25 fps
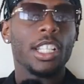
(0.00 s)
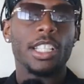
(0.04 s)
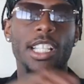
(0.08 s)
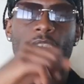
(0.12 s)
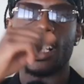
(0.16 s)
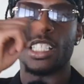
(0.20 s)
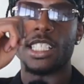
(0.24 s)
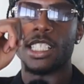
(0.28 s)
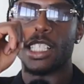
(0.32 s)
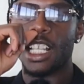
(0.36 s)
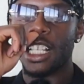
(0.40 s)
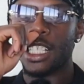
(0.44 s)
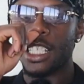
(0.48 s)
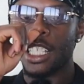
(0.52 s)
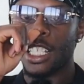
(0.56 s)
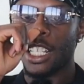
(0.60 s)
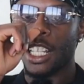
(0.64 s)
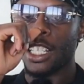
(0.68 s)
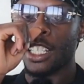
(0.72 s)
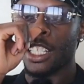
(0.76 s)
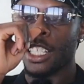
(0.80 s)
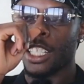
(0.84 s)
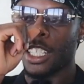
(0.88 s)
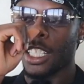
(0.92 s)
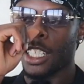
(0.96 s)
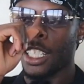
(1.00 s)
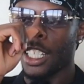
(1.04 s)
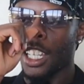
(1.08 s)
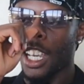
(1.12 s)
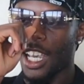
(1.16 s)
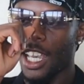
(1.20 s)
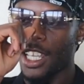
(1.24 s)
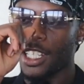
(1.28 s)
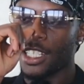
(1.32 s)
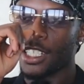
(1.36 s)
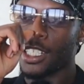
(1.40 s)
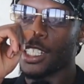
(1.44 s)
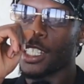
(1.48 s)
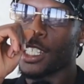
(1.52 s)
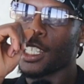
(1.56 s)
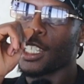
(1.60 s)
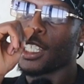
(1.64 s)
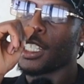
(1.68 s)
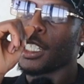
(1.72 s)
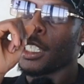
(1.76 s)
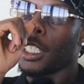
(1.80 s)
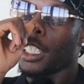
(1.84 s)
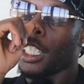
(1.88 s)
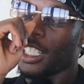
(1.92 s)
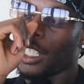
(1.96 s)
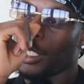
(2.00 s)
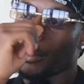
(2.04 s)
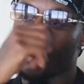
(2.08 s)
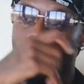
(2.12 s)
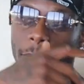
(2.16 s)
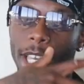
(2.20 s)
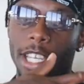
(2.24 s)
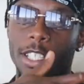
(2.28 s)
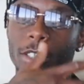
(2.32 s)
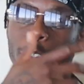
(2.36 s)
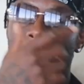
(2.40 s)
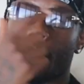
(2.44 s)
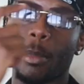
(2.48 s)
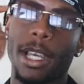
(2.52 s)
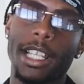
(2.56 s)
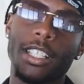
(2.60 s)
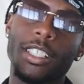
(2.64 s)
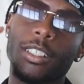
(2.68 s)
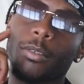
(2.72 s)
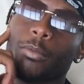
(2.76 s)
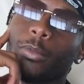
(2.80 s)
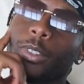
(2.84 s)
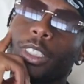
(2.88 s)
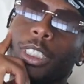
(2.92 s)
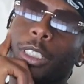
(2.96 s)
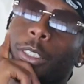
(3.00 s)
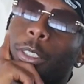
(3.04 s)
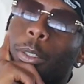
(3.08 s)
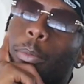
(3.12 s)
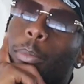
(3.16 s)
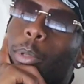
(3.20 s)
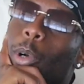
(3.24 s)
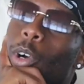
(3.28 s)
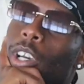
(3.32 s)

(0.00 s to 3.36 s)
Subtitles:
That's another thing, guys. Man, you made some really good